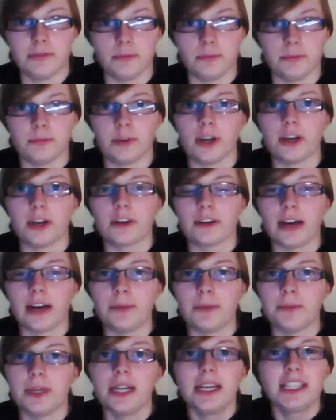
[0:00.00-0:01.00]

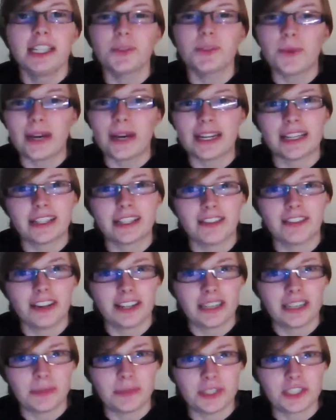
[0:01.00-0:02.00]
program to edit their
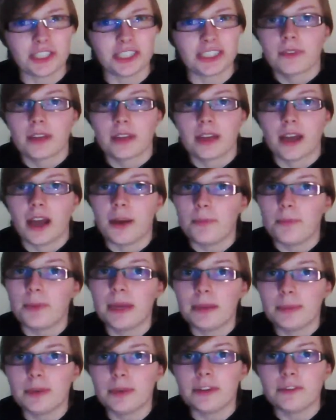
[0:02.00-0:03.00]
own images, and
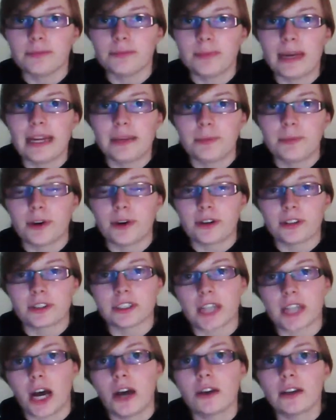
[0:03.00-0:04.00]
people have made
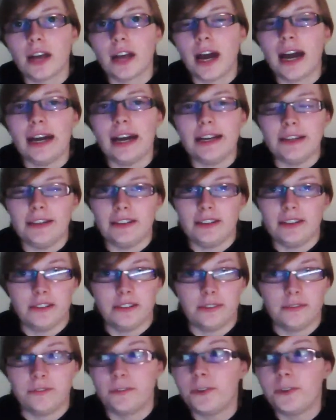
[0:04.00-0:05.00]
products online
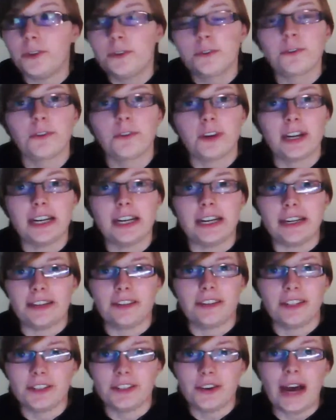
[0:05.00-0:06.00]
for free
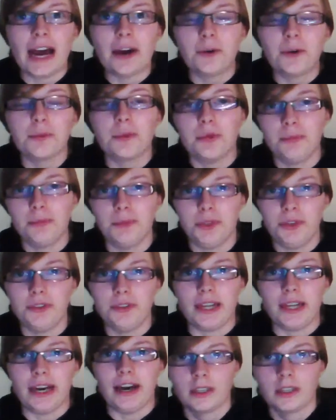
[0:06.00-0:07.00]
that'll help them do
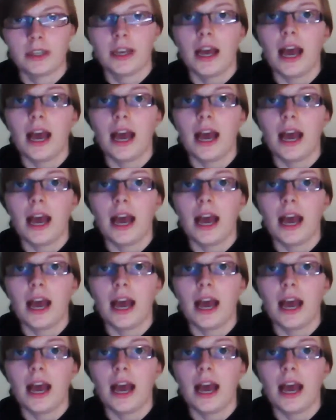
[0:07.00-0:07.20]
that.